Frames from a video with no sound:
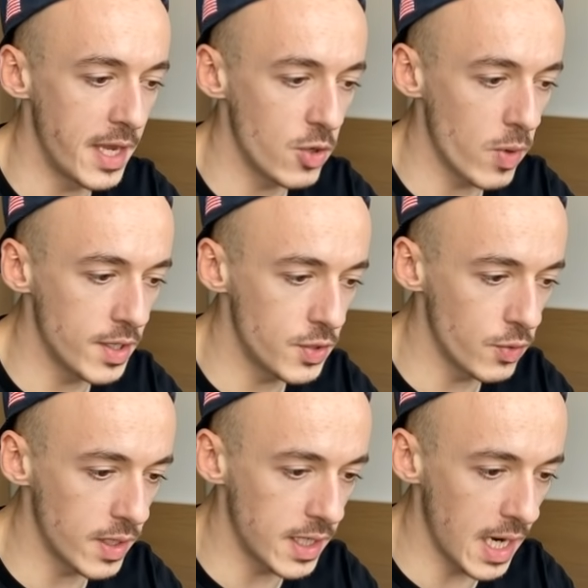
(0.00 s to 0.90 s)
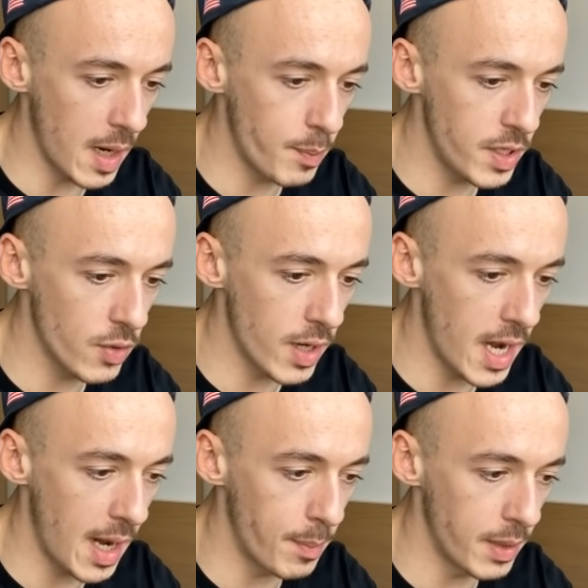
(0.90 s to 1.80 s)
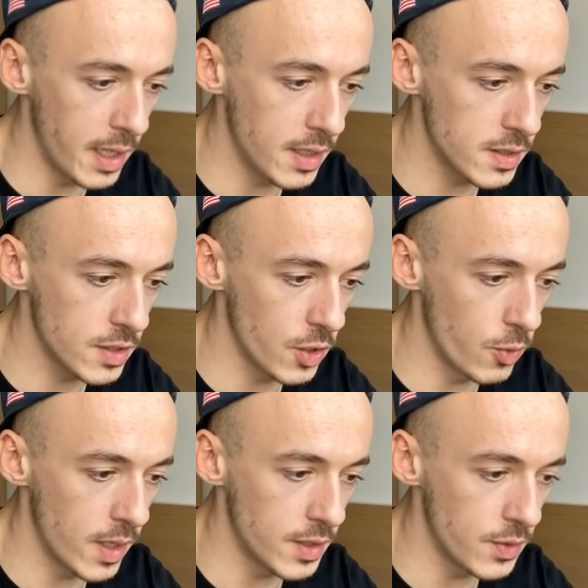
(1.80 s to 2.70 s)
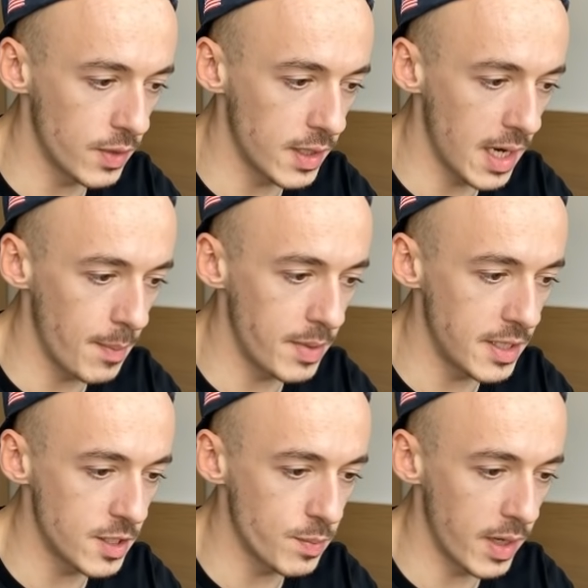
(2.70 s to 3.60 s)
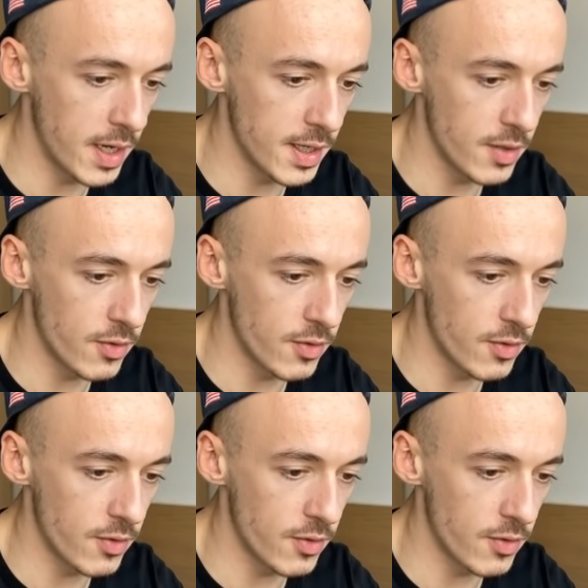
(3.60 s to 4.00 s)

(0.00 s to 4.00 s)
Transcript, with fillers: Then you want to copy your hop link. So you want to copy this part